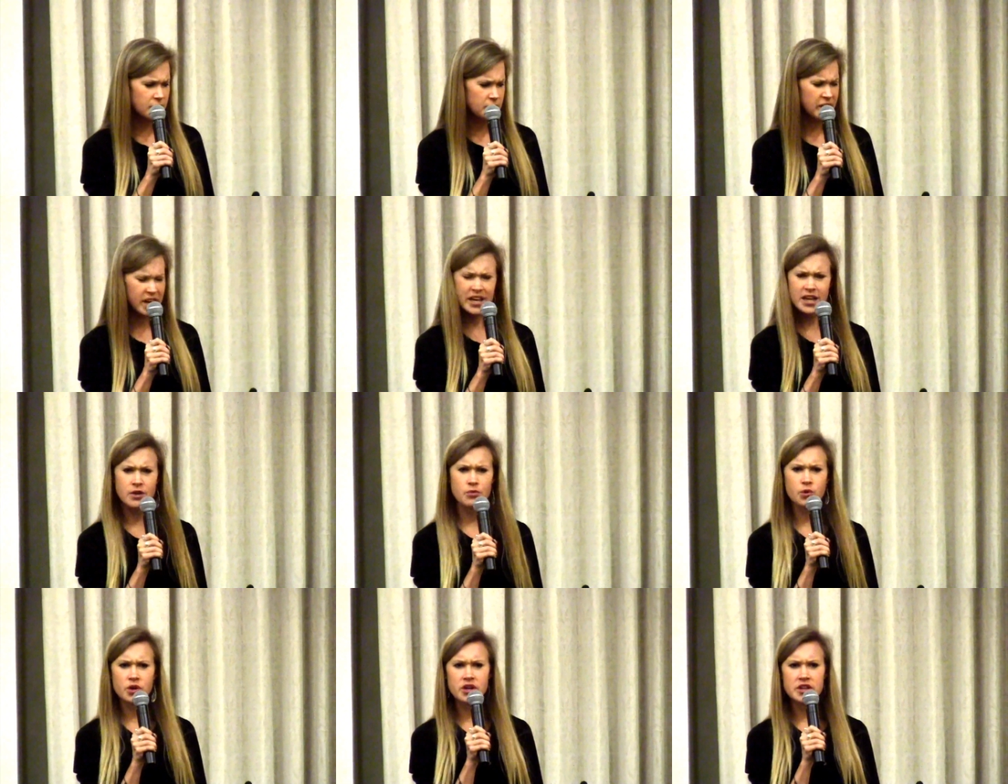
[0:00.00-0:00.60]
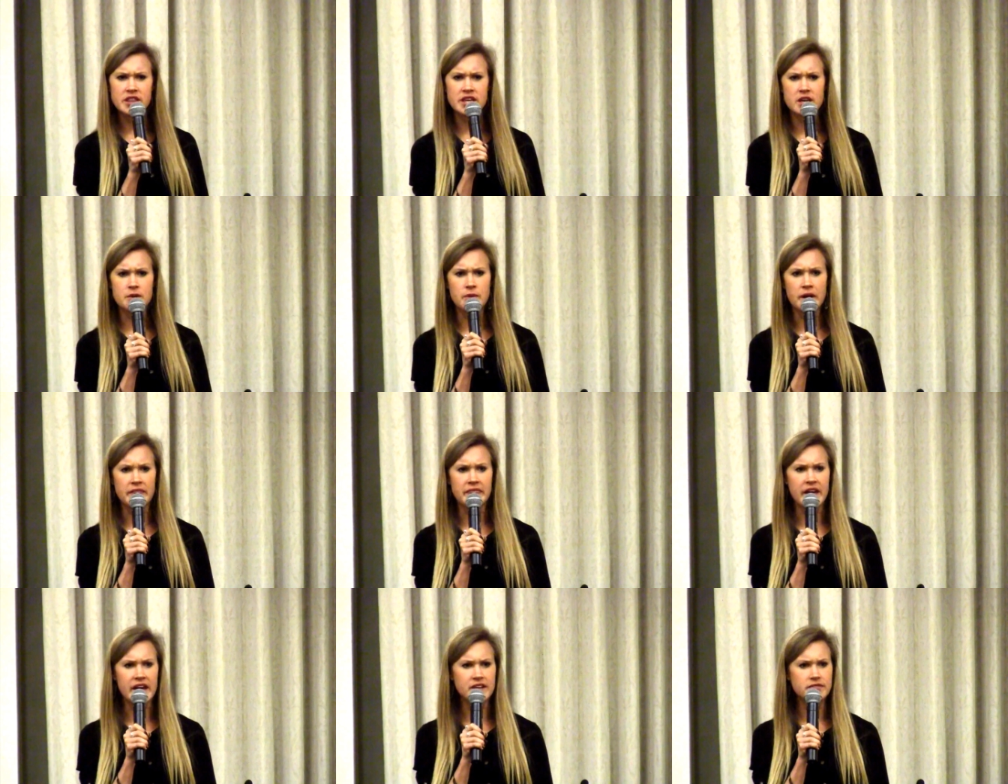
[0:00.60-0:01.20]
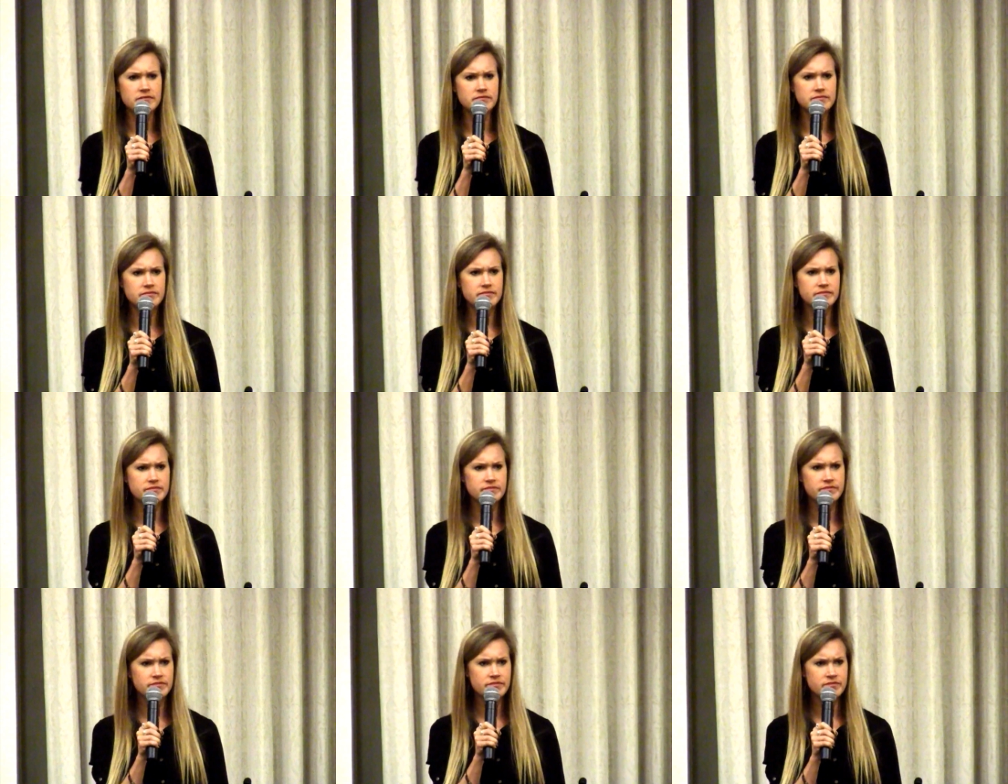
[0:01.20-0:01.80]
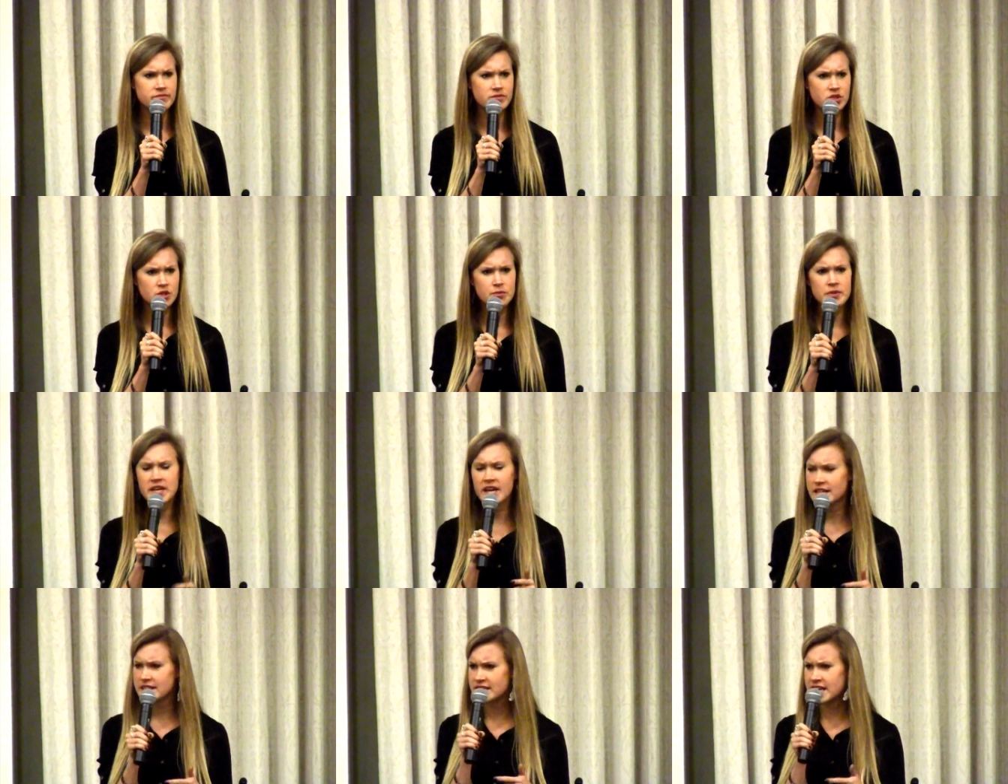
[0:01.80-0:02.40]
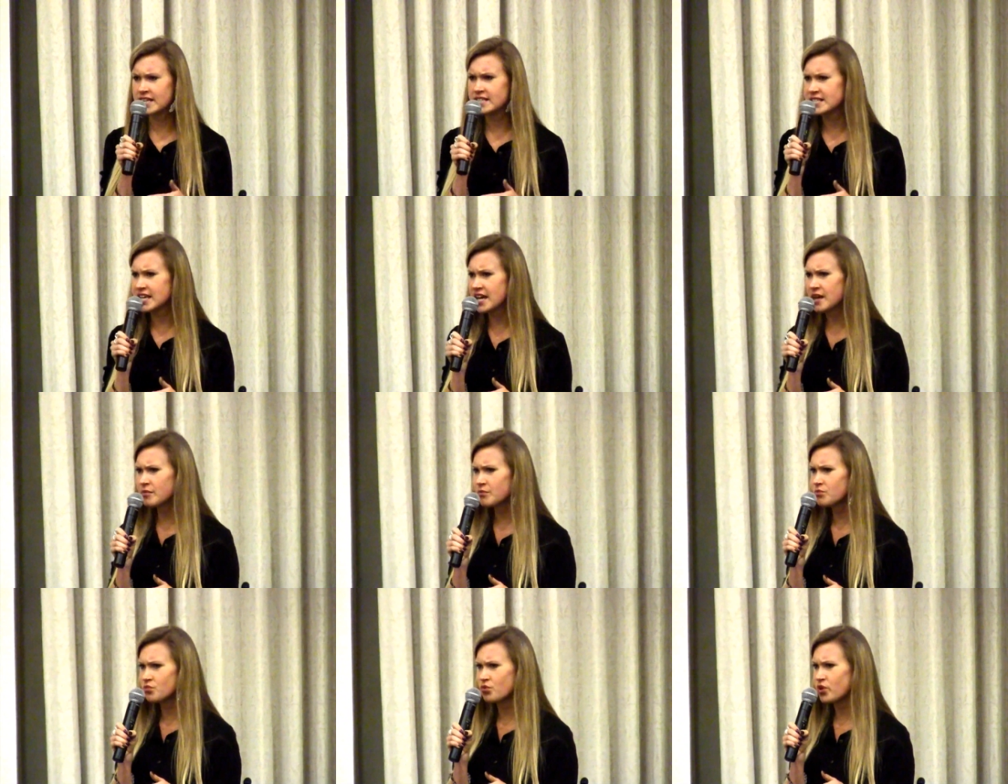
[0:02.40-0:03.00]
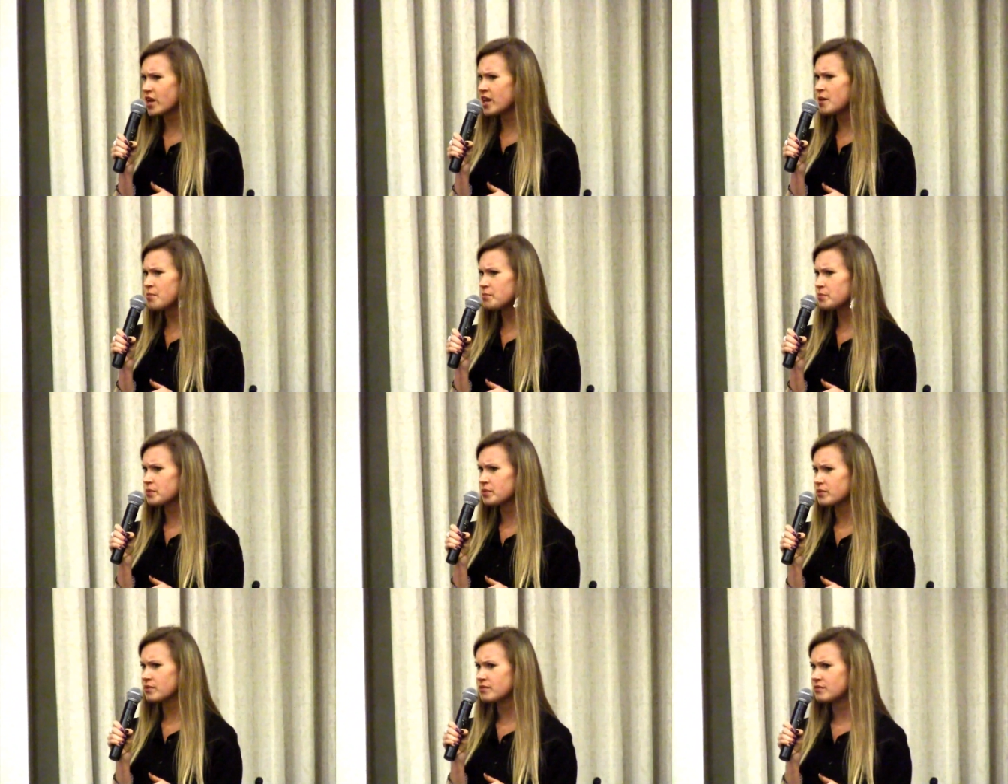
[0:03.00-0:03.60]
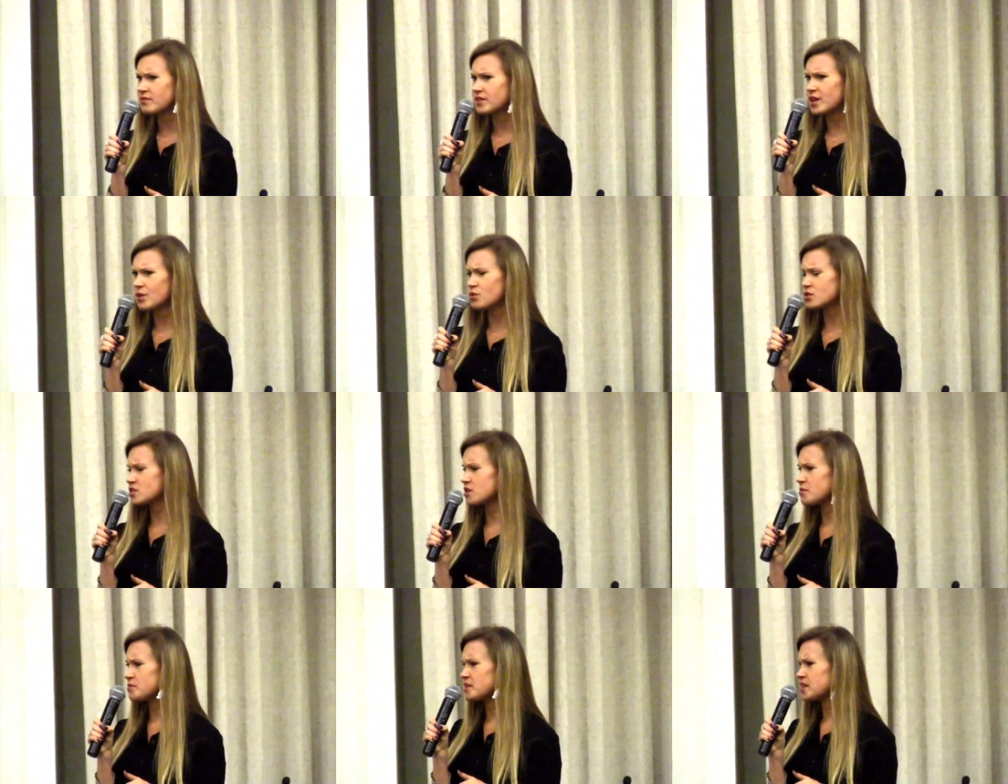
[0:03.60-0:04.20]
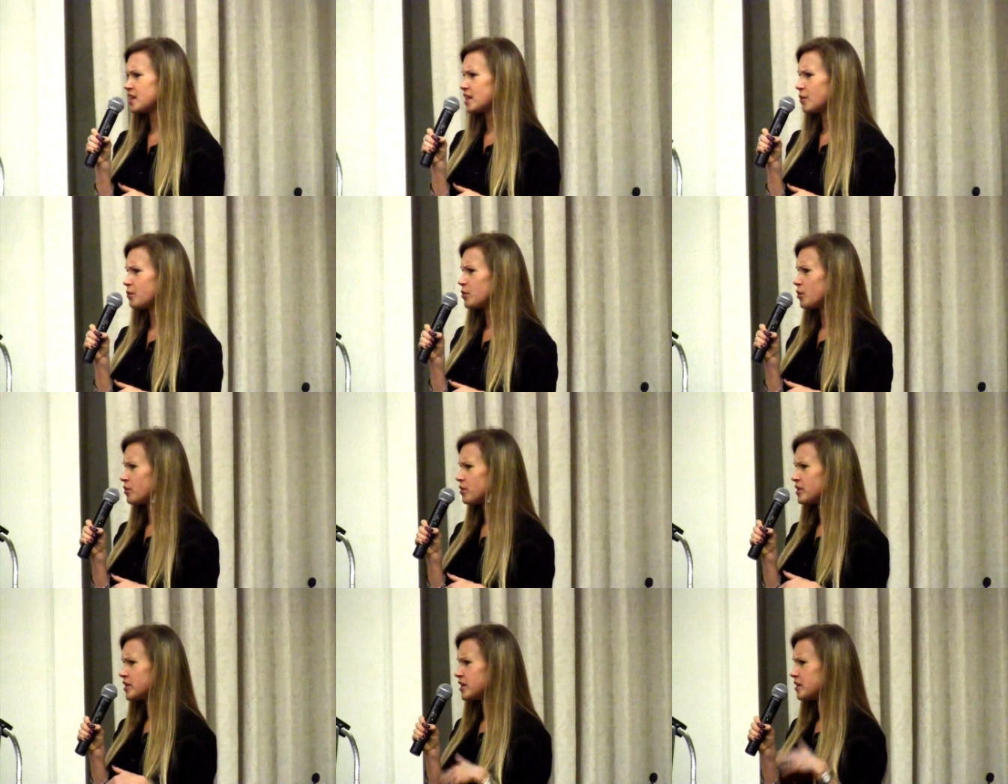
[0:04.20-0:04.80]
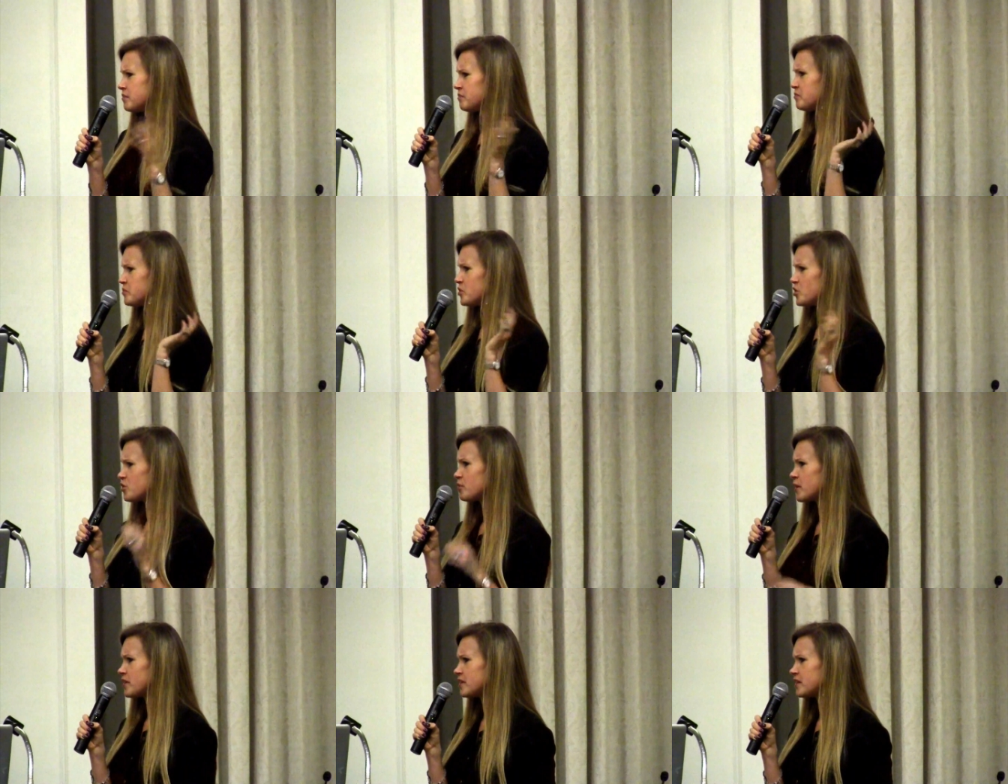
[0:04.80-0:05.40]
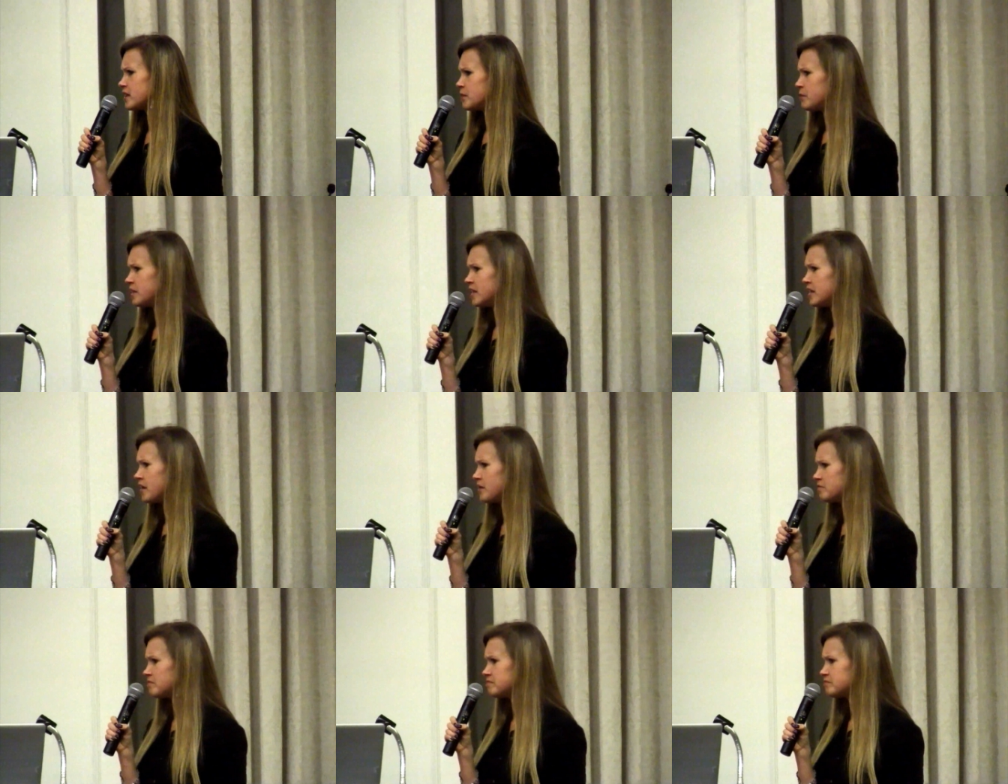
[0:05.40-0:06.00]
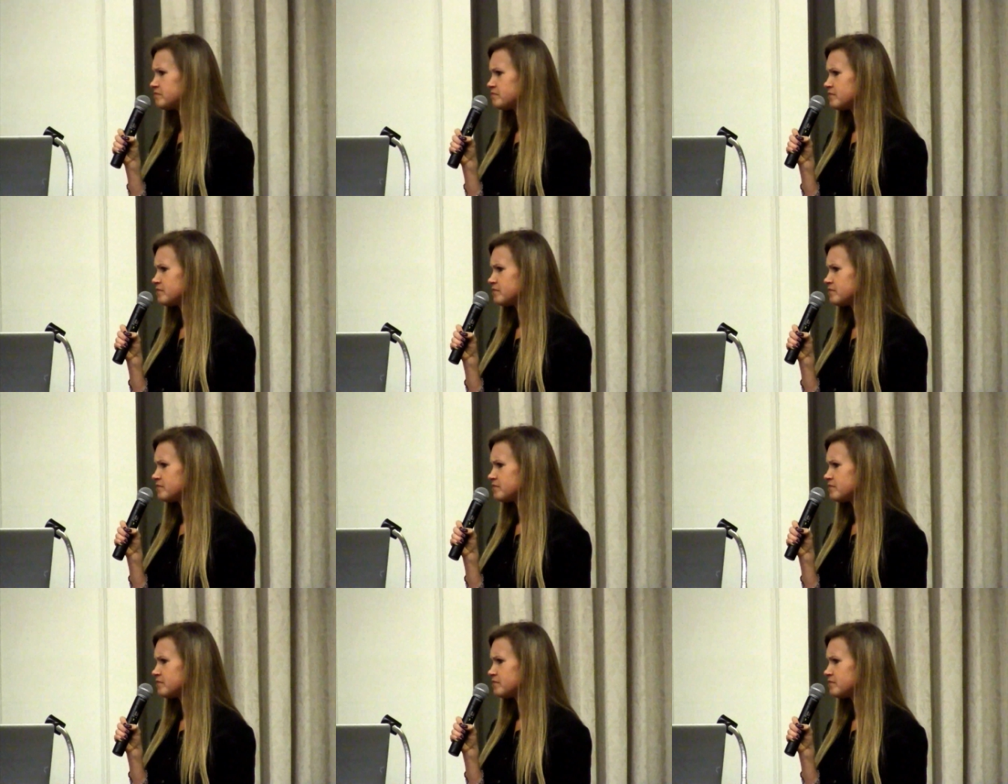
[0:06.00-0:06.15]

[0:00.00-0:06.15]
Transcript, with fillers: But I didn't want to think about that. To me at that time, rape, that was something that we only heard about in the media.